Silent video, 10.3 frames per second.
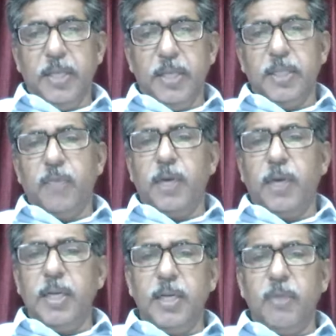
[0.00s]
The
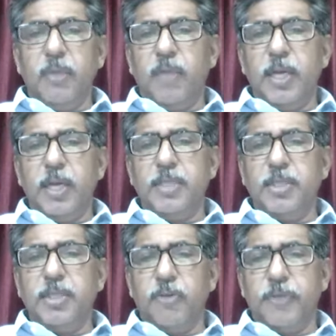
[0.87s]
one is
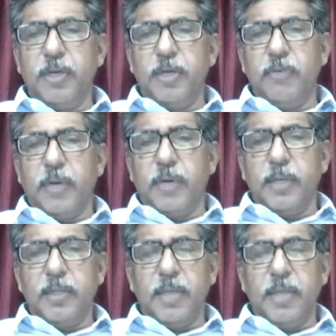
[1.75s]
the offended one
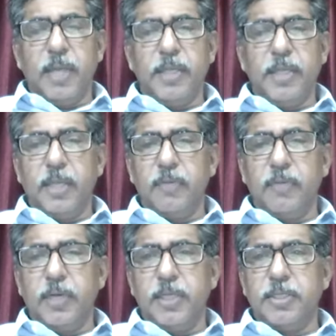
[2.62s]
and the other one
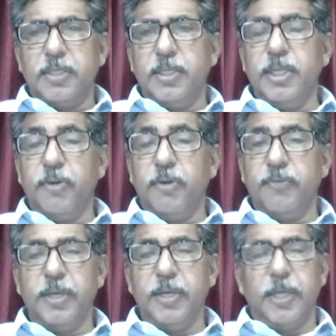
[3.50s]
is the
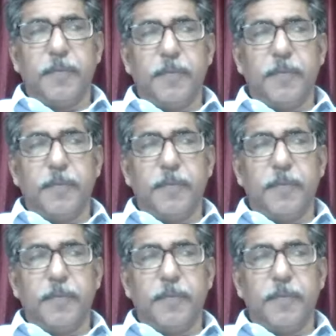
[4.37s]
offender.